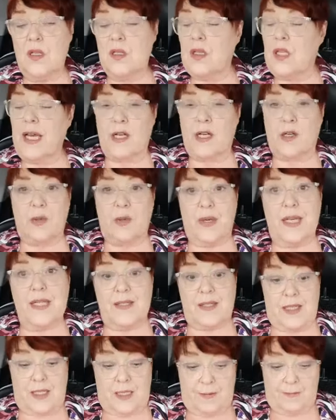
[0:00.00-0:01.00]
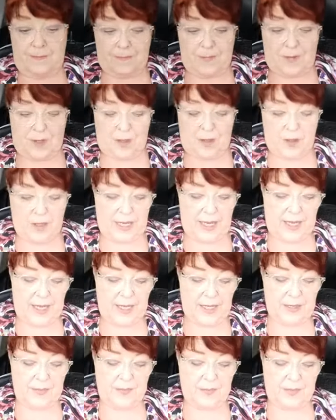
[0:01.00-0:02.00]
like crazy,
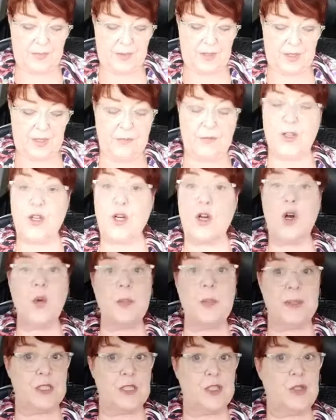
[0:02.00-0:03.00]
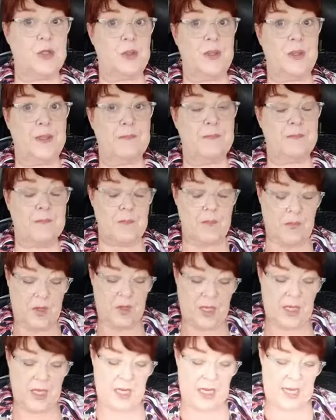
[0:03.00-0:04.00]
okay? If you're open to it.
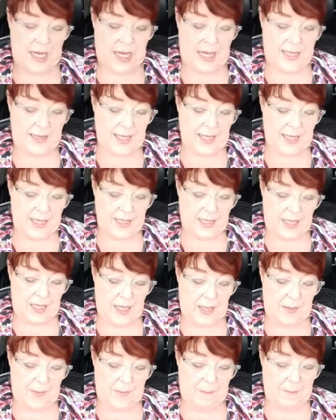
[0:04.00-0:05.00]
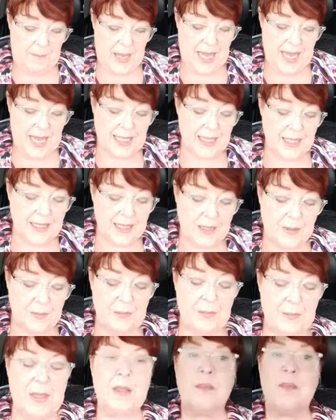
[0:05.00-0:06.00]
And then make a
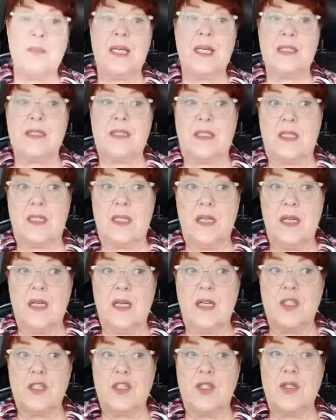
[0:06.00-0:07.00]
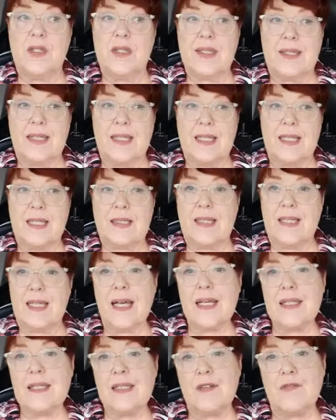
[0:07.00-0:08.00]
commitment to the
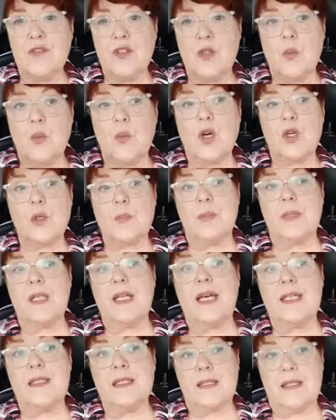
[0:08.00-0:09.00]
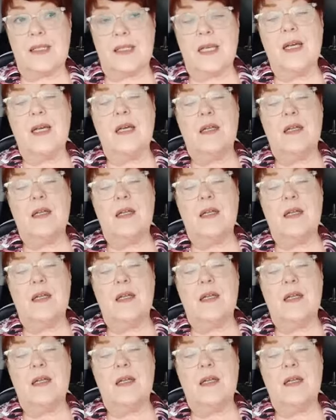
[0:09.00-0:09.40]
success of the workplace